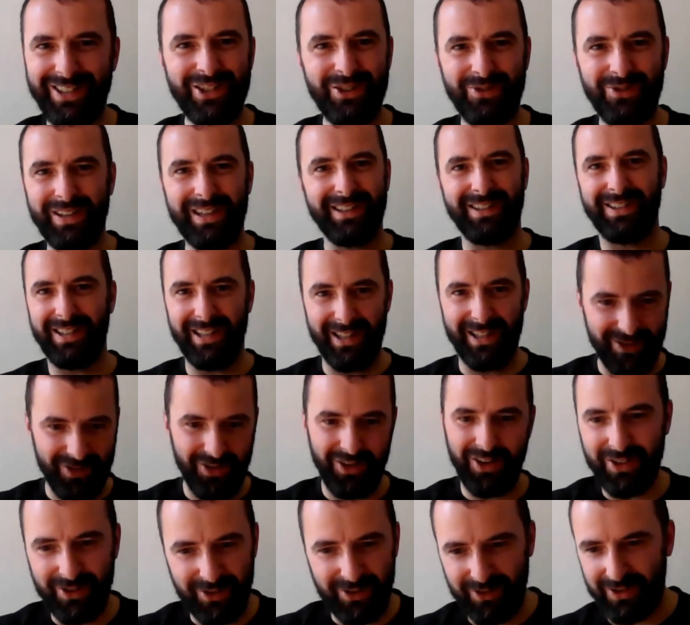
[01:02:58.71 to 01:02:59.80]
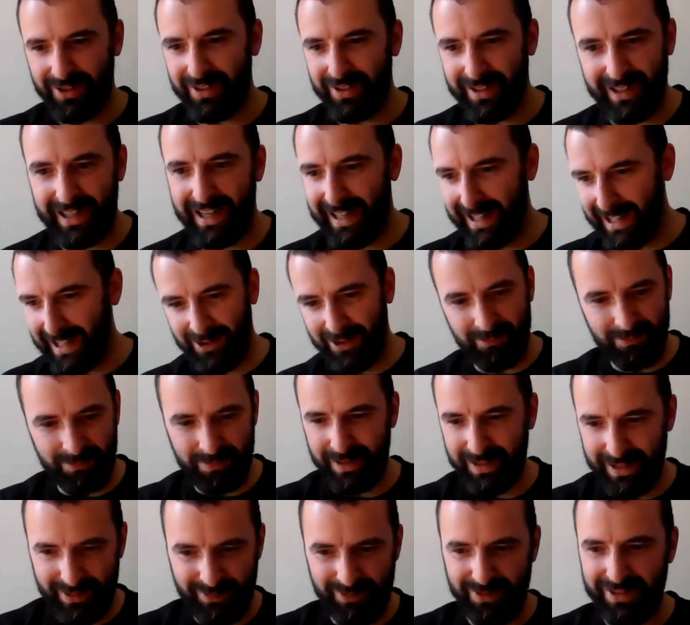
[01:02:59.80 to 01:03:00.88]
This is how you do it. I'll help
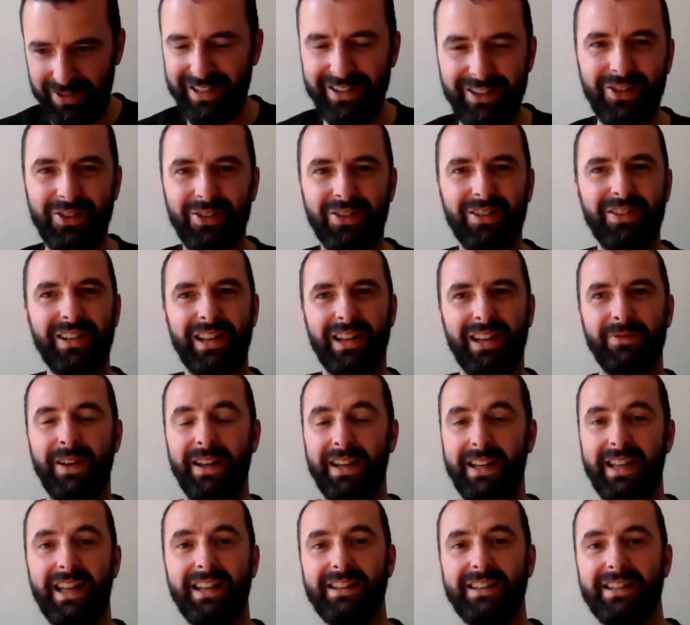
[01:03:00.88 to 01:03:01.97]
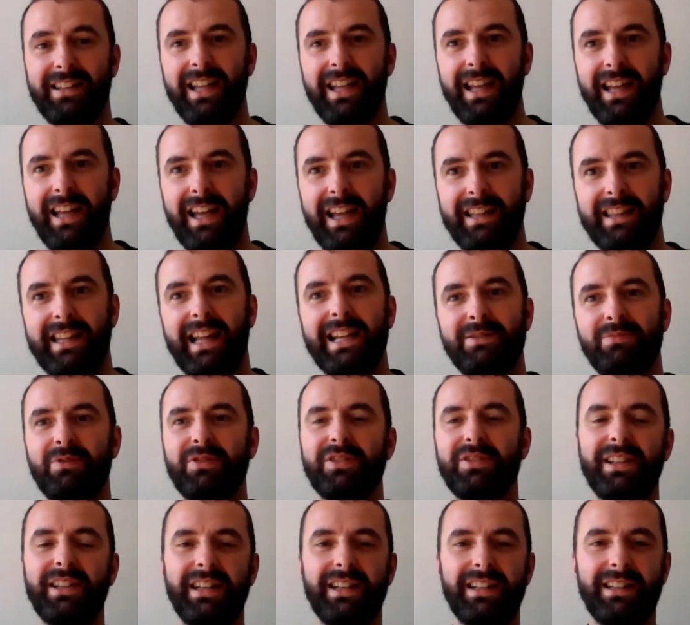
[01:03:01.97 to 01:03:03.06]
you. This is what you need to do. And I think that's
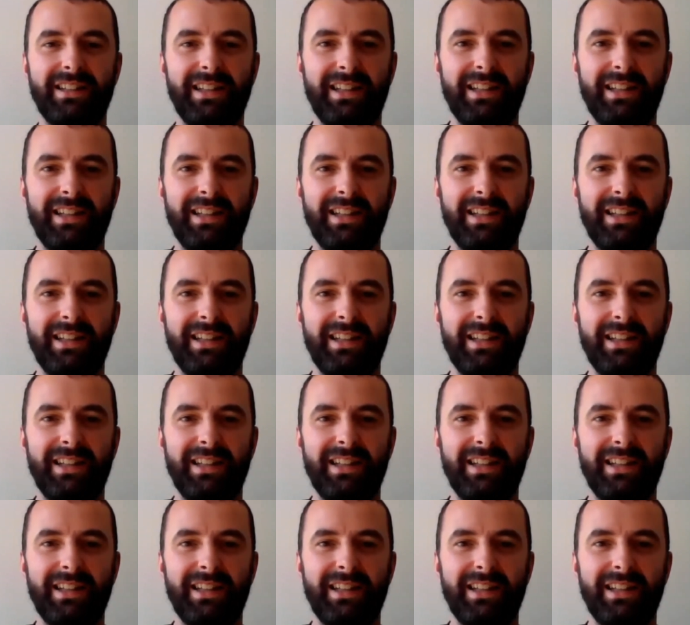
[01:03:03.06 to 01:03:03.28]
what's needed